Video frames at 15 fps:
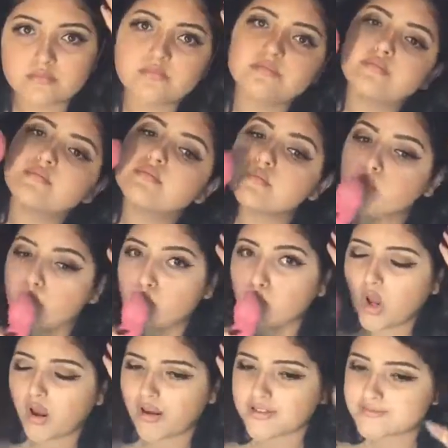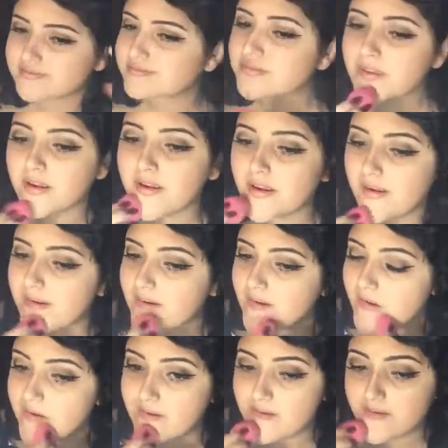When you're done with that, your beauty blender is
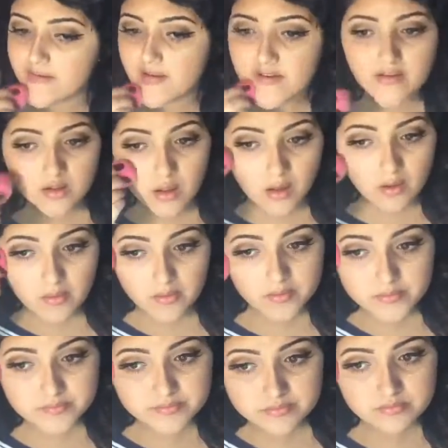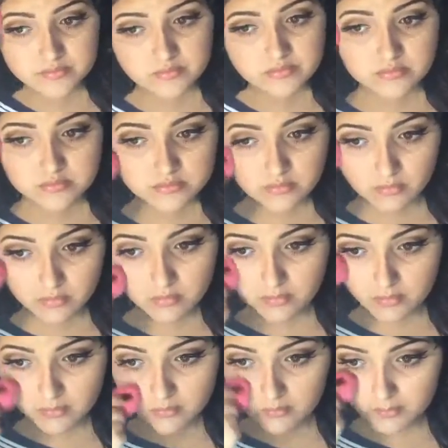there to save the day. Go ahead and
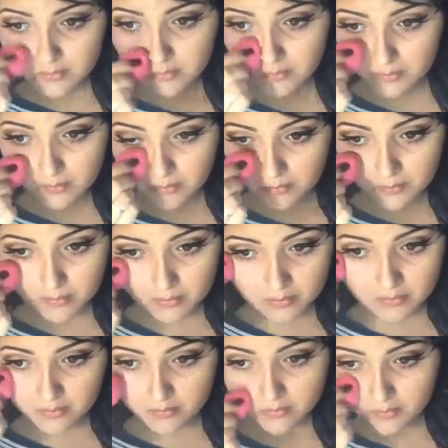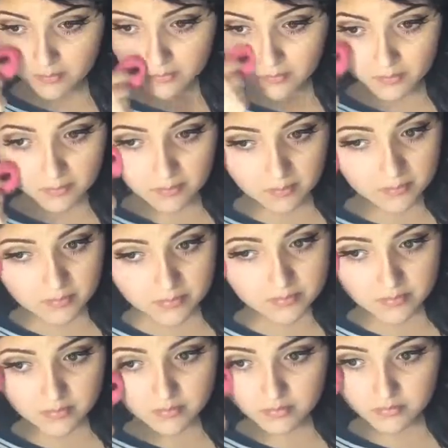blend out all that concealer that's
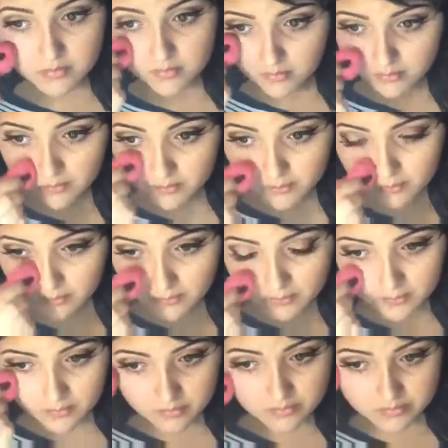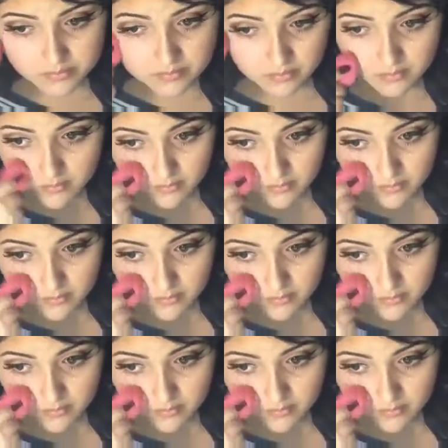currently just chilling on your face.